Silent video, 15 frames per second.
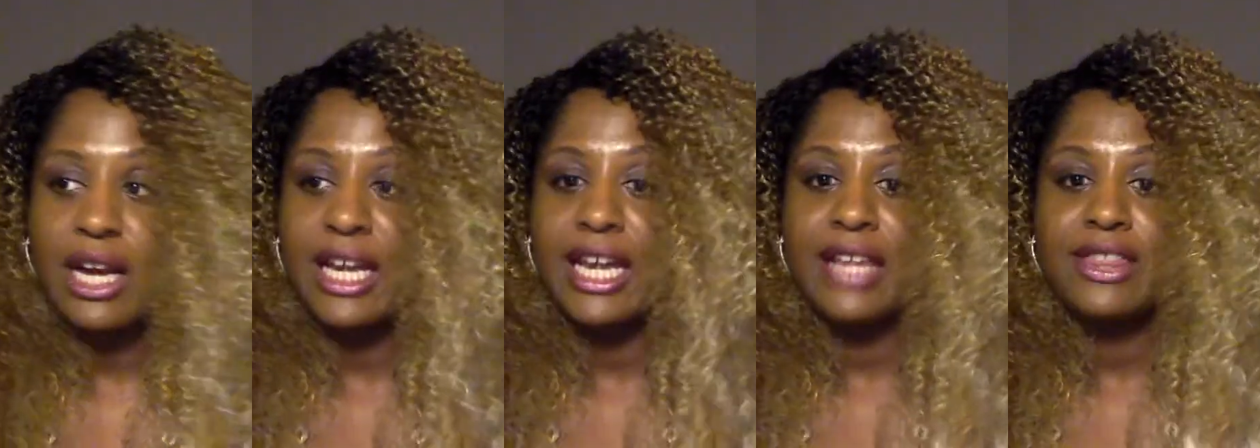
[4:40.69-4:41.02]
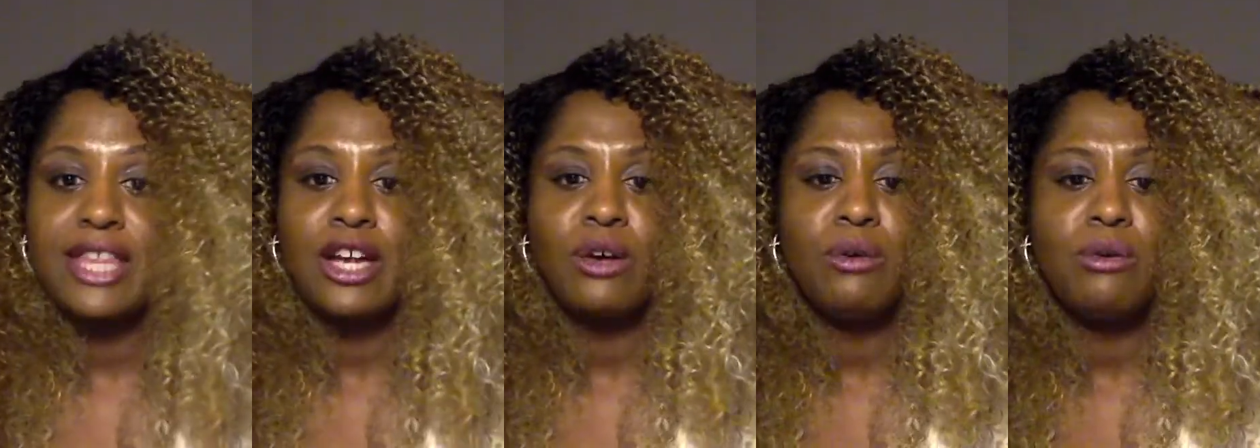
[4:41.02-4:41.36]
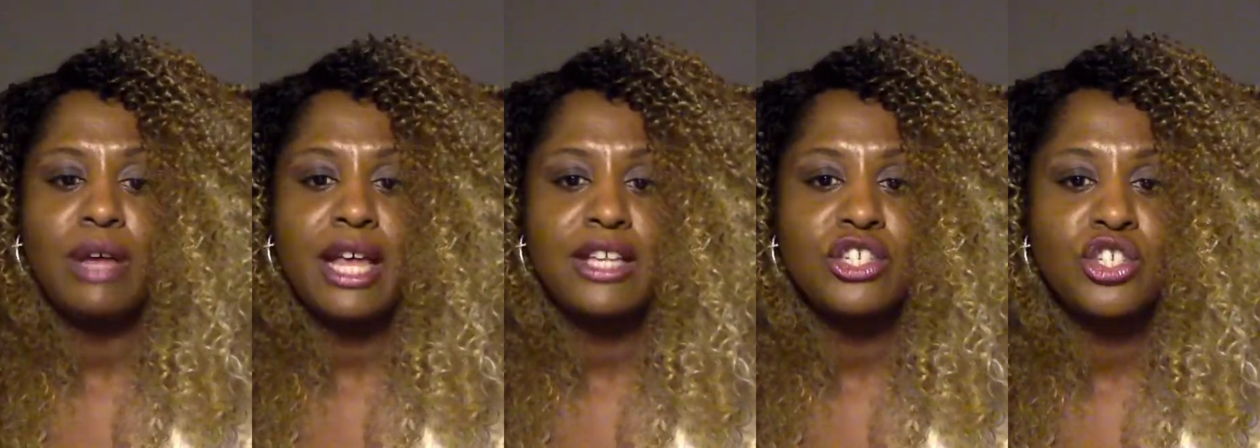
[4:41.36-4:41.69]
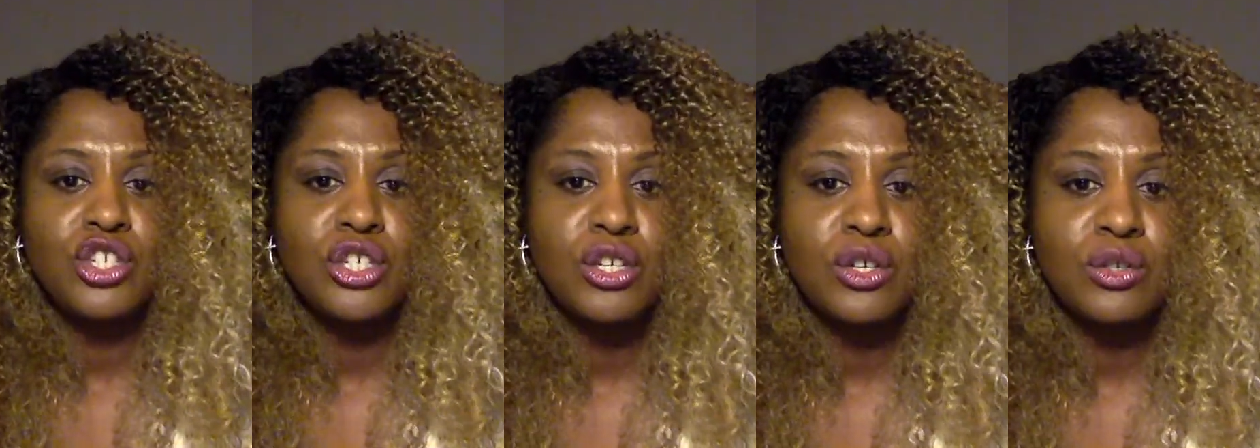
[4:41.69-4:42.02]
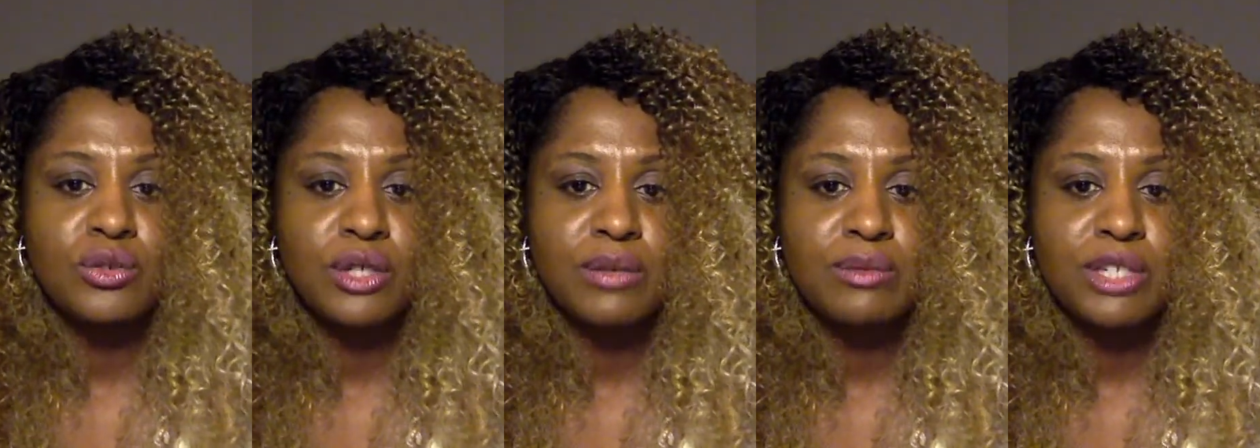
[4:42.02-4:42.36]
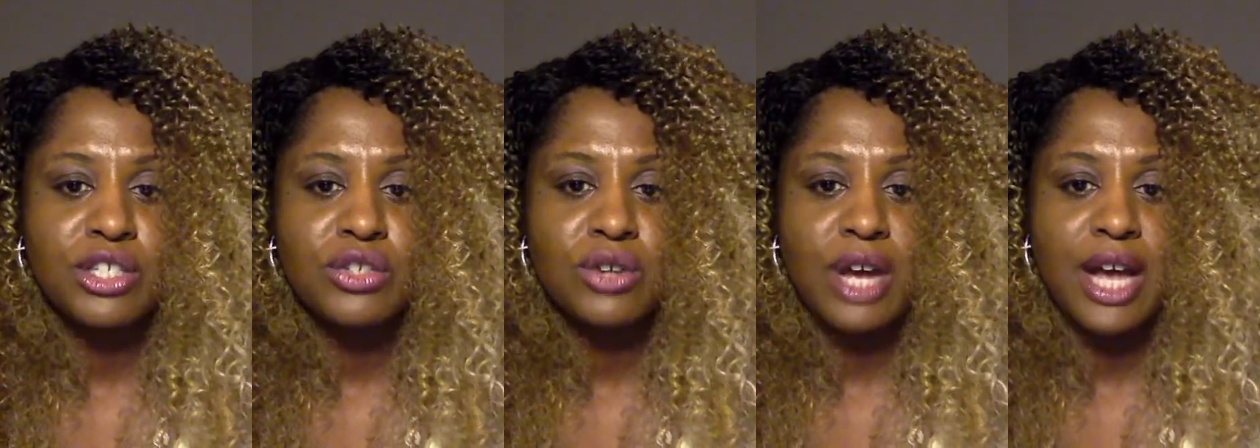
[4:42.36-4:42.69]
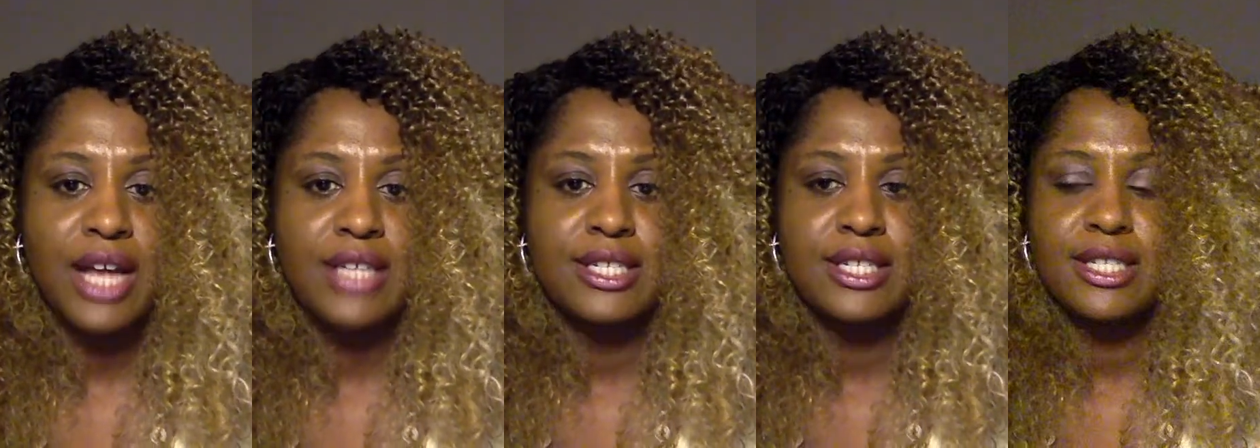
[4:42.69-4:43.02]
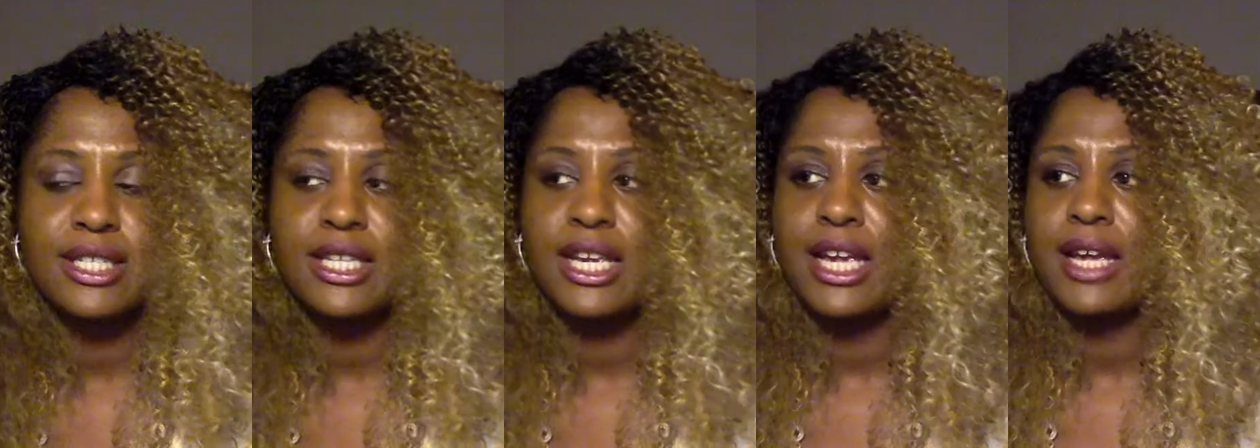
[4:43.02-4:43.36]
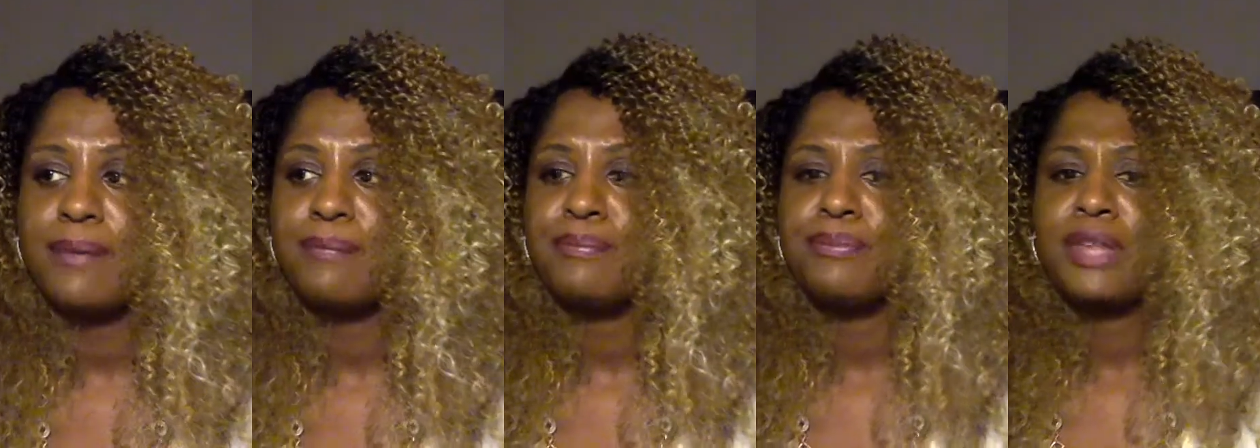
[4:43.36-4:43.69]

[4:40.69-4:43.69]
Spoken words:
I can't think who else children was trying to sing.